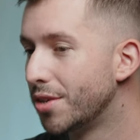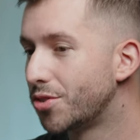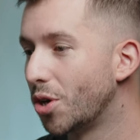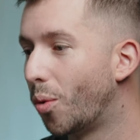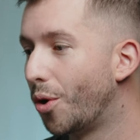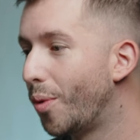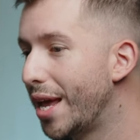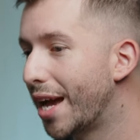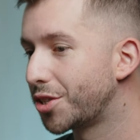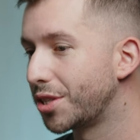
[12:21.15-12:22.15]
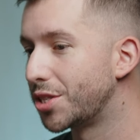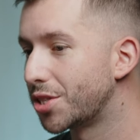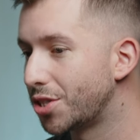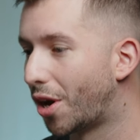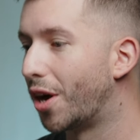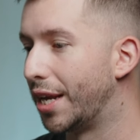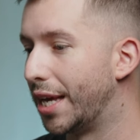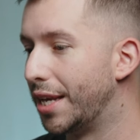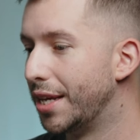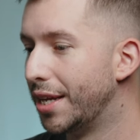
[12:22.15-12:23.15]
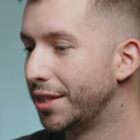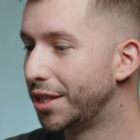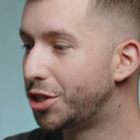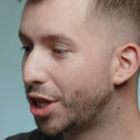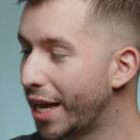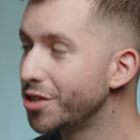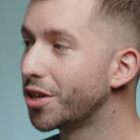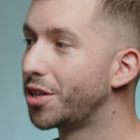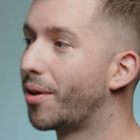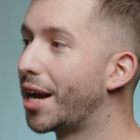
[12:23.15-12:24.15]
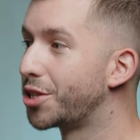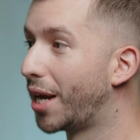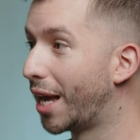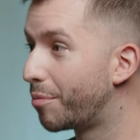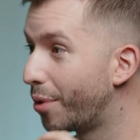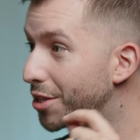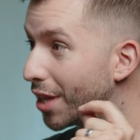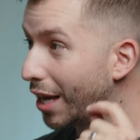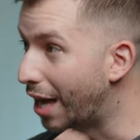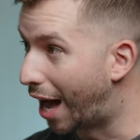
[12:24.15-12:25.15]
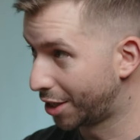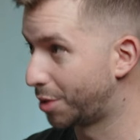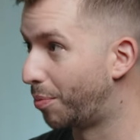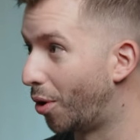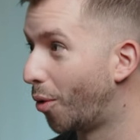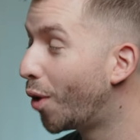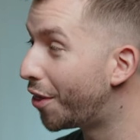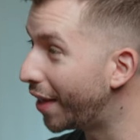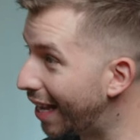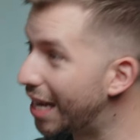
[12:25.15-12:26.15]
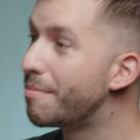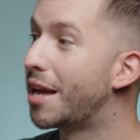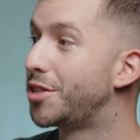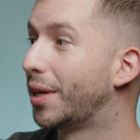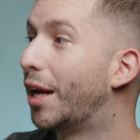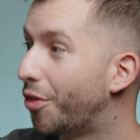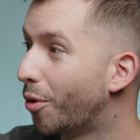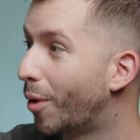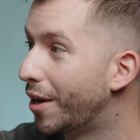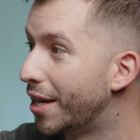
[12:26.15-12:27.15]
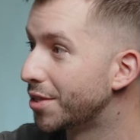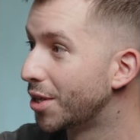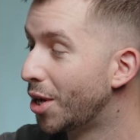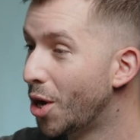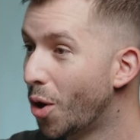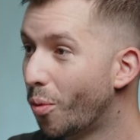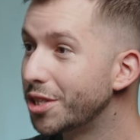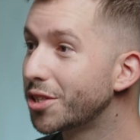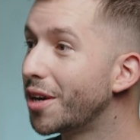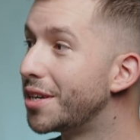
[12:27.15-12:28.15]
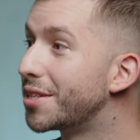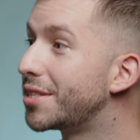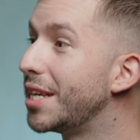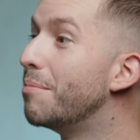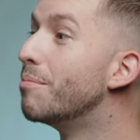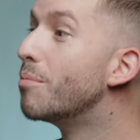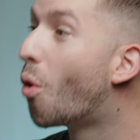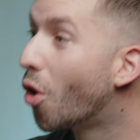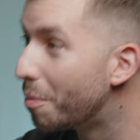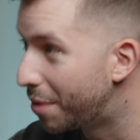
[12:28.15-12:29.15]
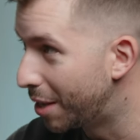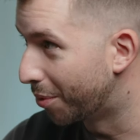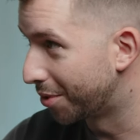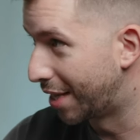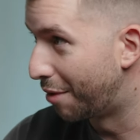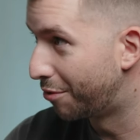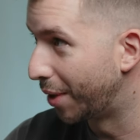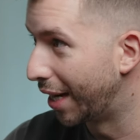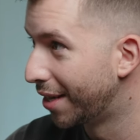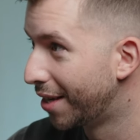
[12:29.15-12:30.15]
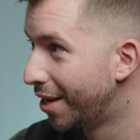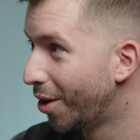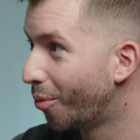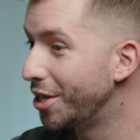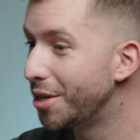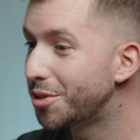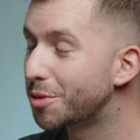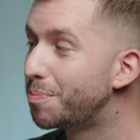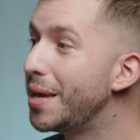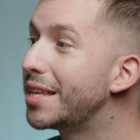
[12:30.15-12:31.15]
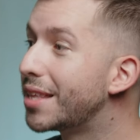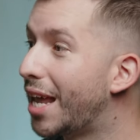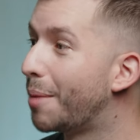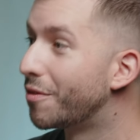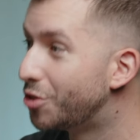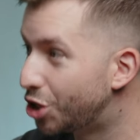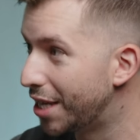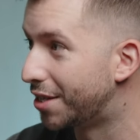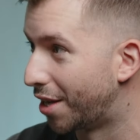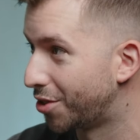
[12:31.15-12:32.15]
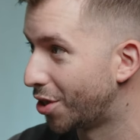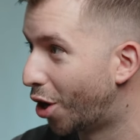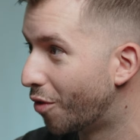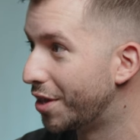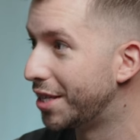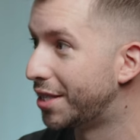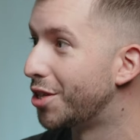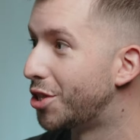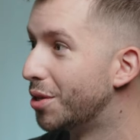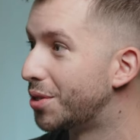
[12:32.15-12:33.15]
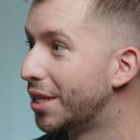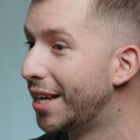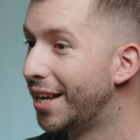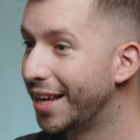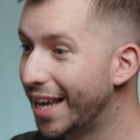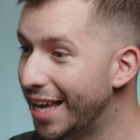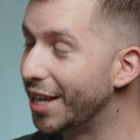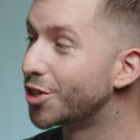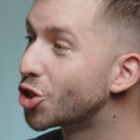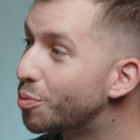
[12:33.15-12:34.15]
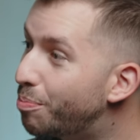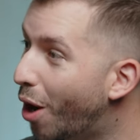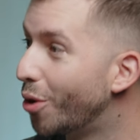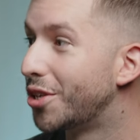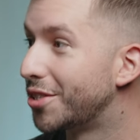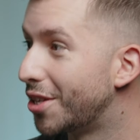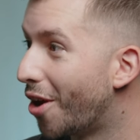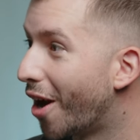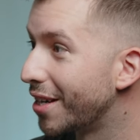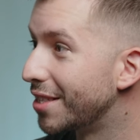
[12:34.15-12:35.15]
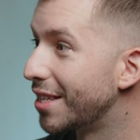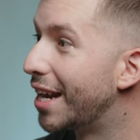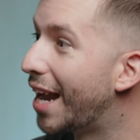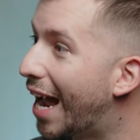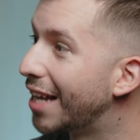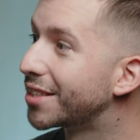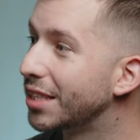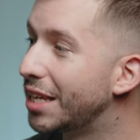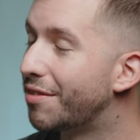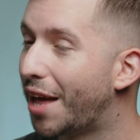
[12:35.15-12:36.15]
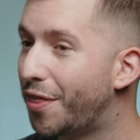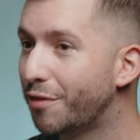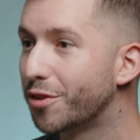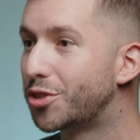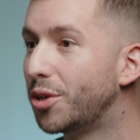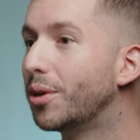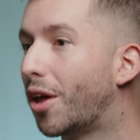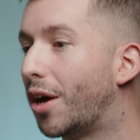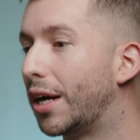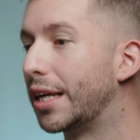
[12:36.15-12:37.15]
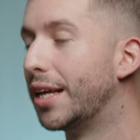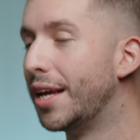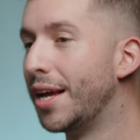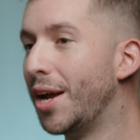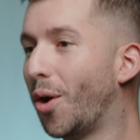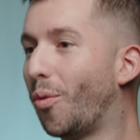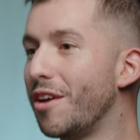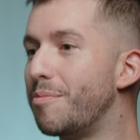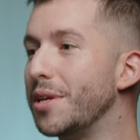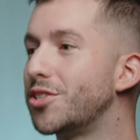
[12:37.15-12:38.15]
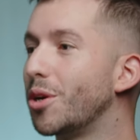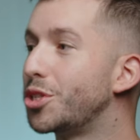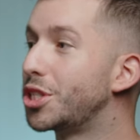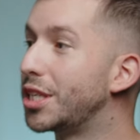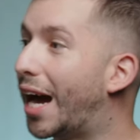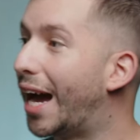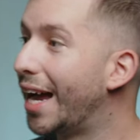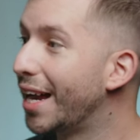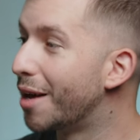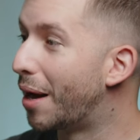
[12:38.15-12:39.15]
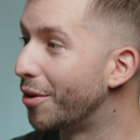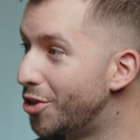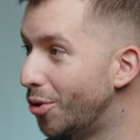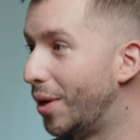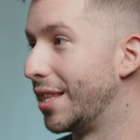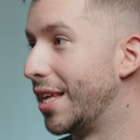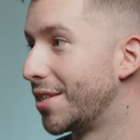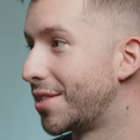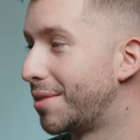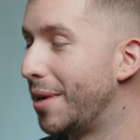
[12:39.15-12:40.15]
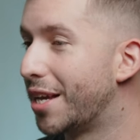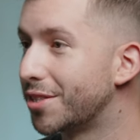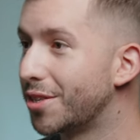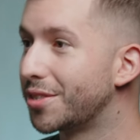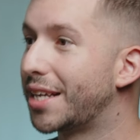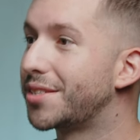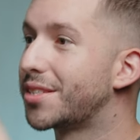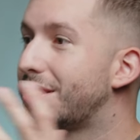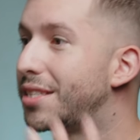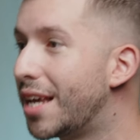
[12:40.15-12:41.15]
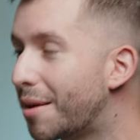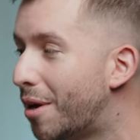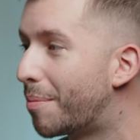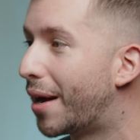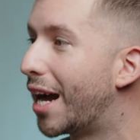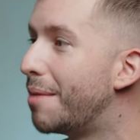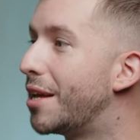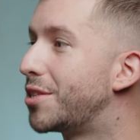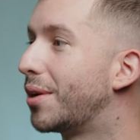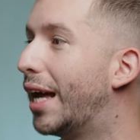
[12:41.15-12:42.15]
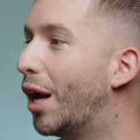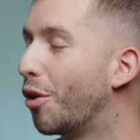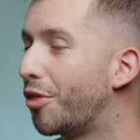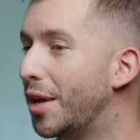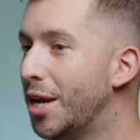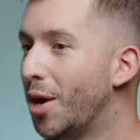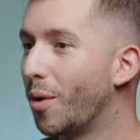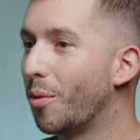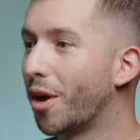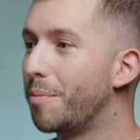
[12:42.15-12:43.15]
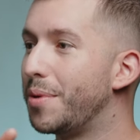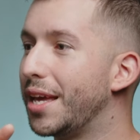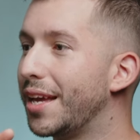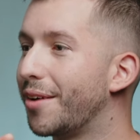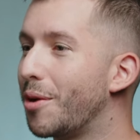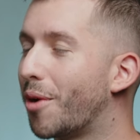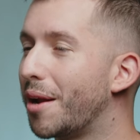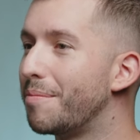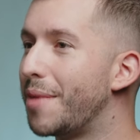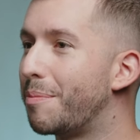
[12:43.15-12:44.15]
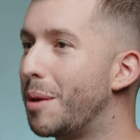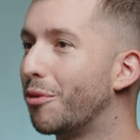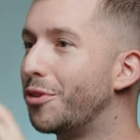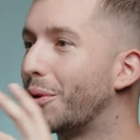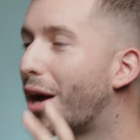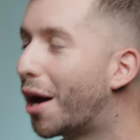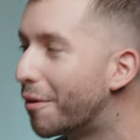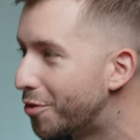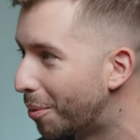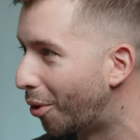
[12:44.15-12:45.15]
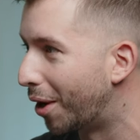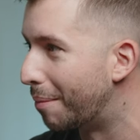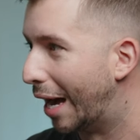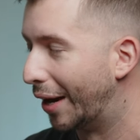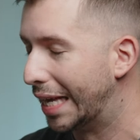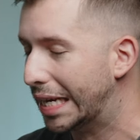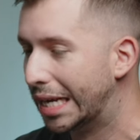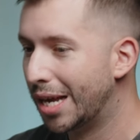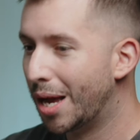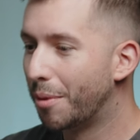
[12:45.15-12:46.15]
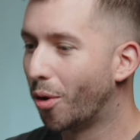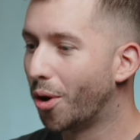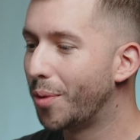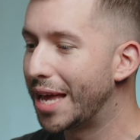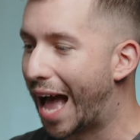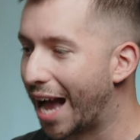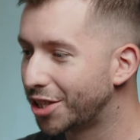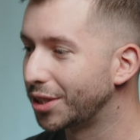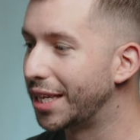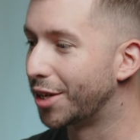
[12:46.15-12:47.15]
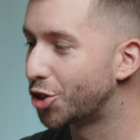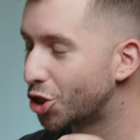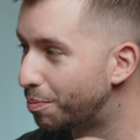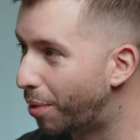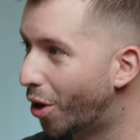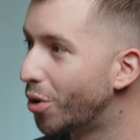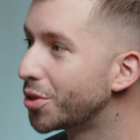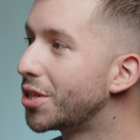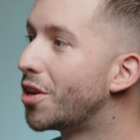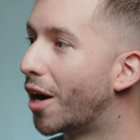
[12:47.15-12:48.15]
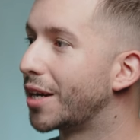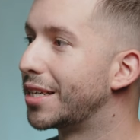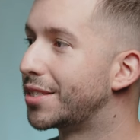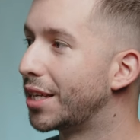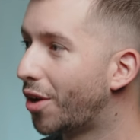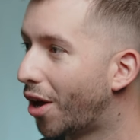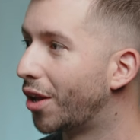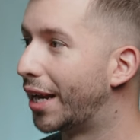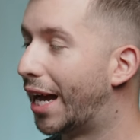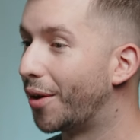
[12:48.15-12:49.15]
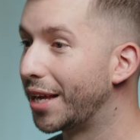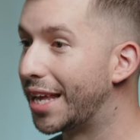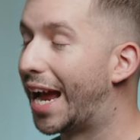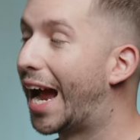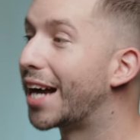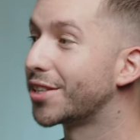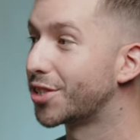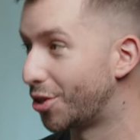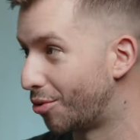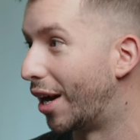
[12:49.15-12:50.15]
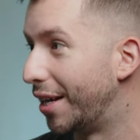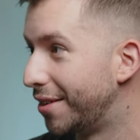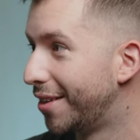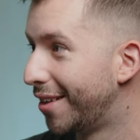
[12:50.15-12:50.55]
So when we actually started to change our direction and preach the gospel within mental health awareness, mm. we started to see more people set free. When you speak the name of Jesus over these issues, it exposes the darkness and it has to mm. leave. And I think for too long, we have been so shy about doing this because there's that stigma behind mental health. We want to be we want to make people feel comfortable about it, but when we actually expose the darkness and call it out, it has to run.